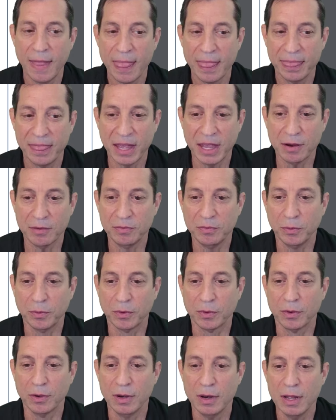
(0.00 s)

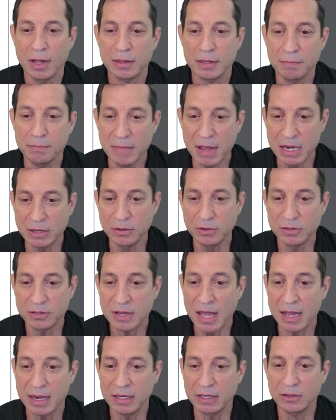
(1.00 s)
Therefore, the menu
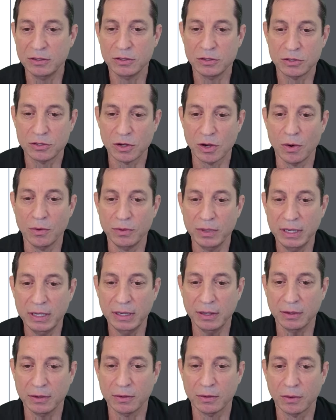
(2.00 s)
settings shown
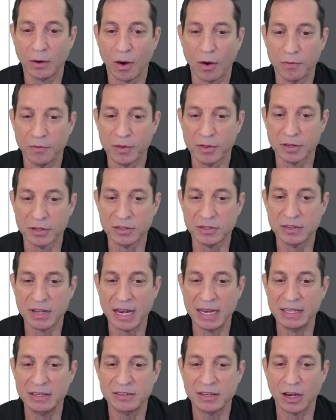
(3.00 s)
here are for the
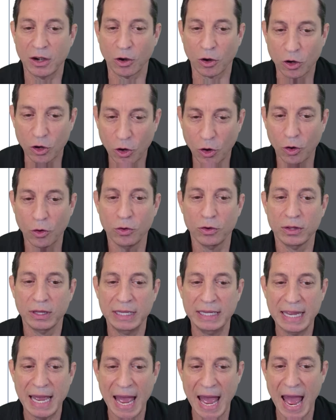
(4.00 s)
settings that are
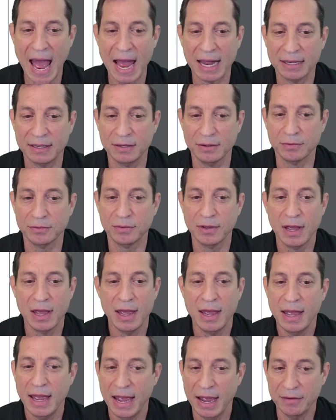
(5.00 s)
currently active
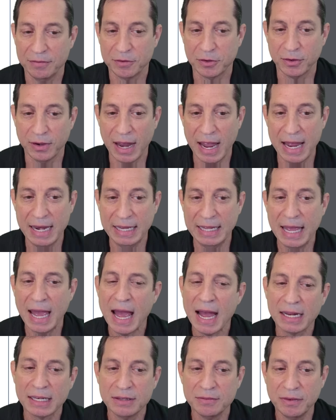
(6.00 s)
after any
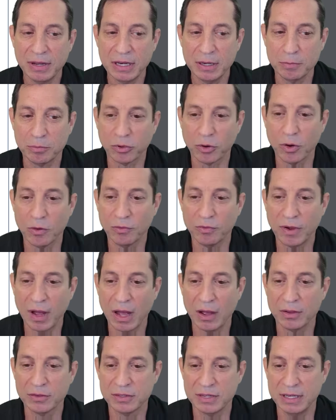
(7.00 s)
activated
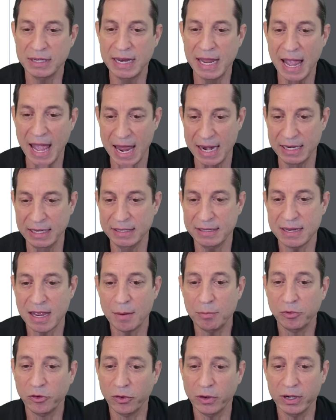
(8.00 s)
profiles and any
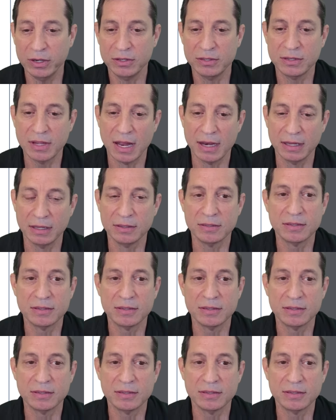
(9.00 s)
temporary settings